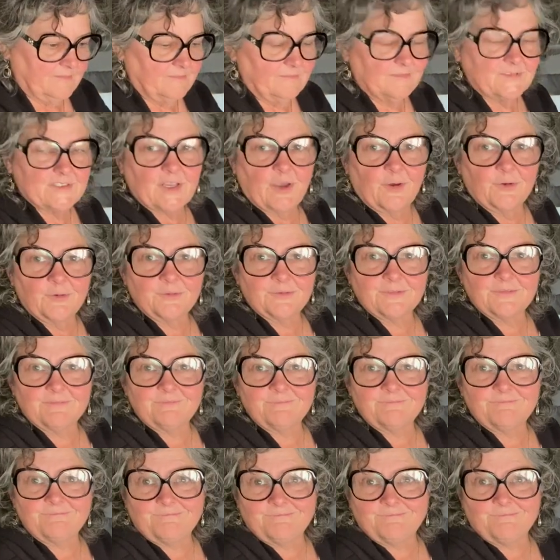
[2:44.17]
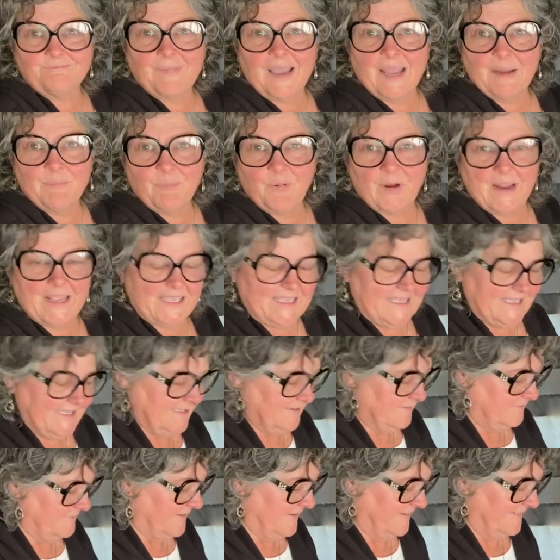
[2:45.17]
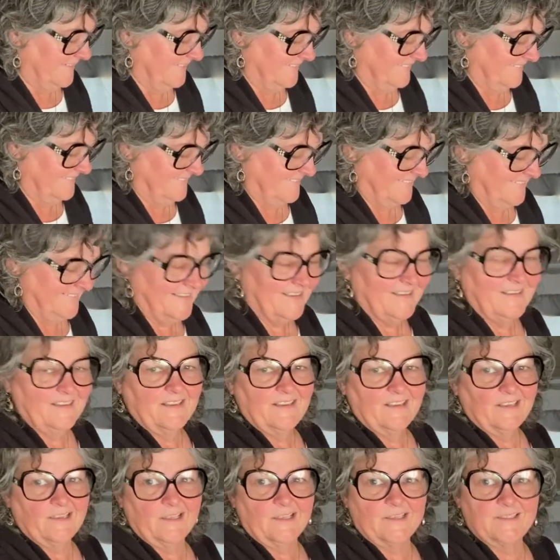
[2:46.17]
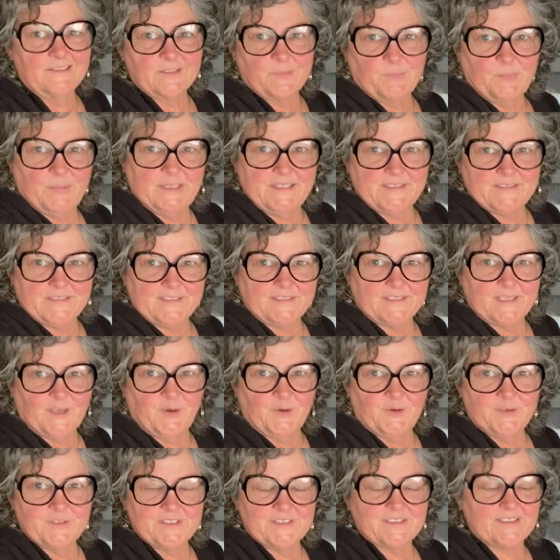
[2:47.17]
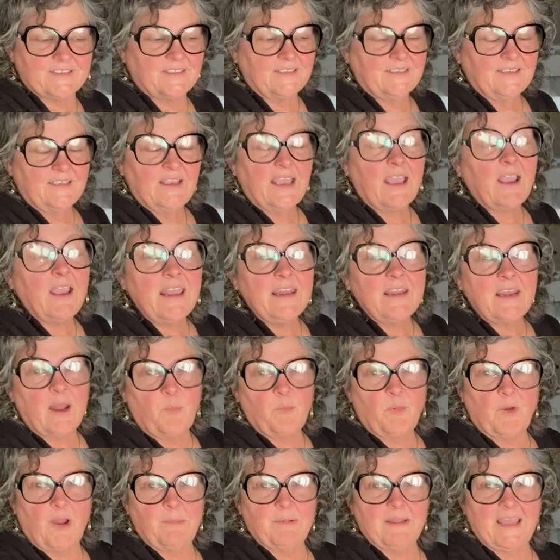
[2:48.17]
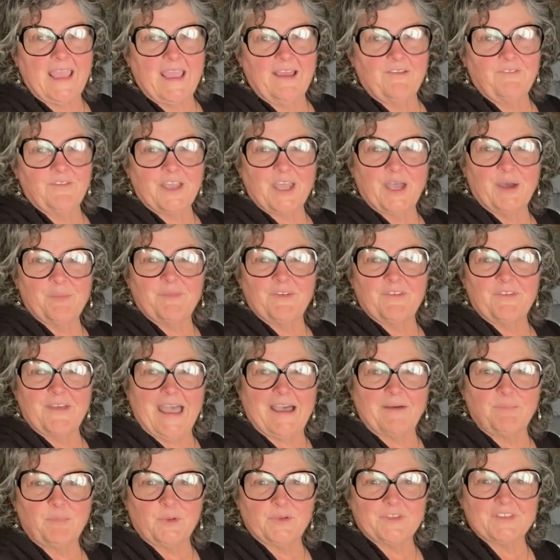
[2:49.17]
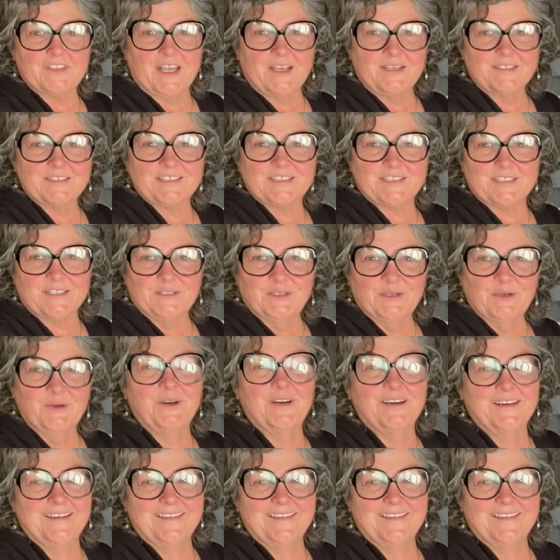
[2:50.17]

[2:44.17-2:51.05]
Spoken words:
so my brekkie is a piece of toast, and I'll probably have a cup of applesauce too.